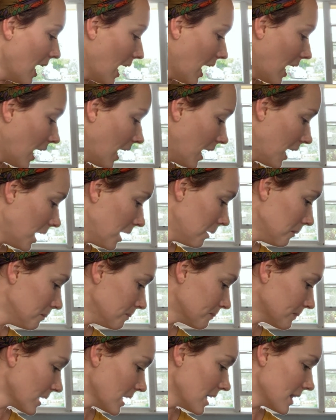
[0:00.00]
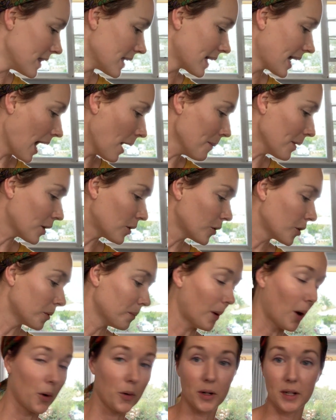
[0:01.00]
The chemical
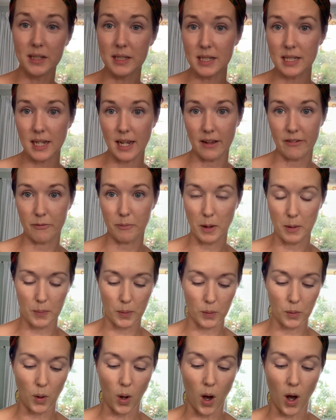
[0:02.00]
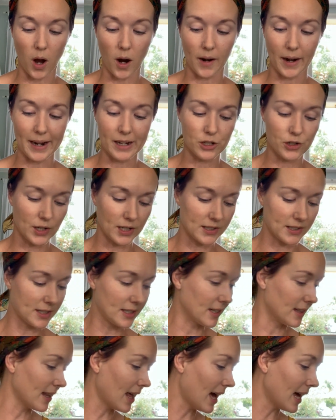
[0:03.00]
component, if people are interested
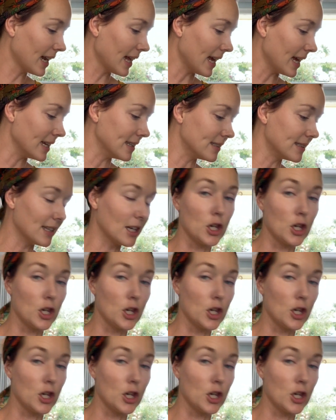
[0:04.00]
in that, is